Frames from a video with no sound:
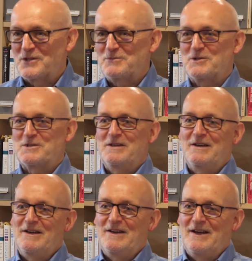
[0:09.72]
to Christmas,
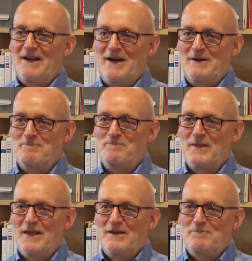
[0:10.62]

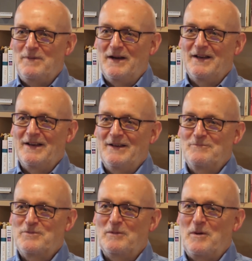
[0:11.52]
but
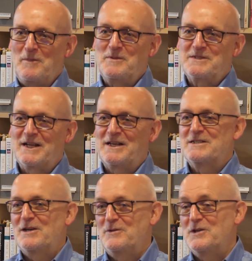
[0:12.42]
probably particularly
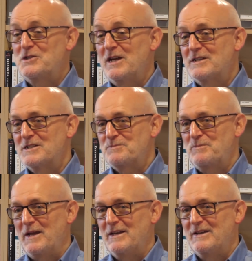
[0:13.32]
so this year because it's
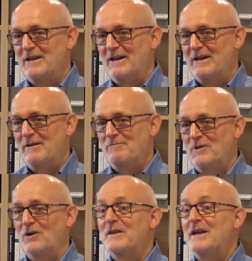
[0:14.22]
been
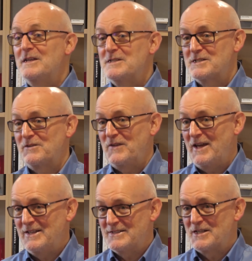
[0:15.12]
not the easiest of
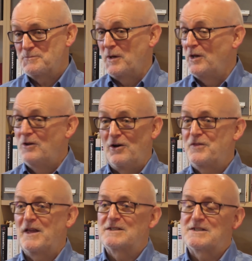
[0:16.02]
years. There's been a lot
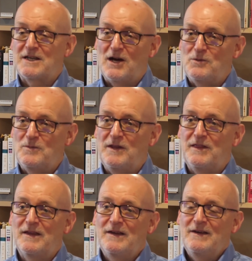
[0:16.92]
of things to cope
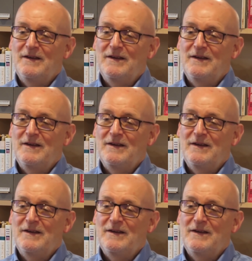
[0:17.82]
with.